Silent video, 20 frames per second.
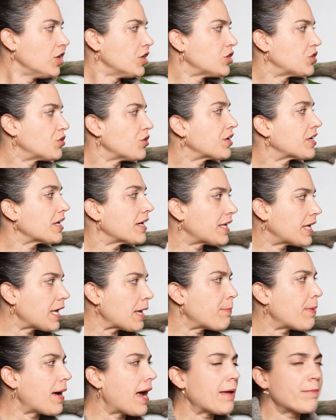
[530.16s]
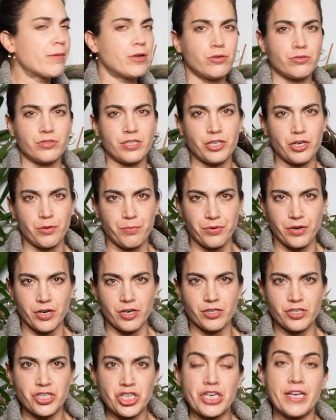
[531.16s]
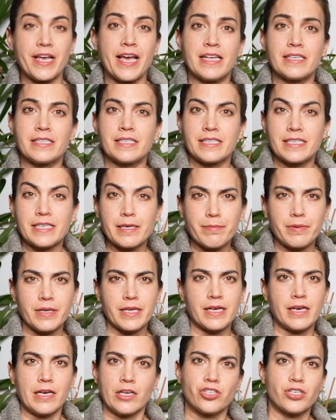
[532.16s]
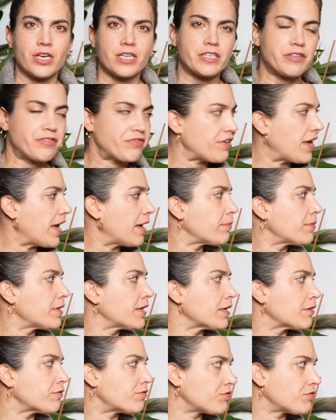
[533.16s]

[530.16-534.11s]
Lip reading: So you can keep Haymanut in your prayers. She has siblings, she has family and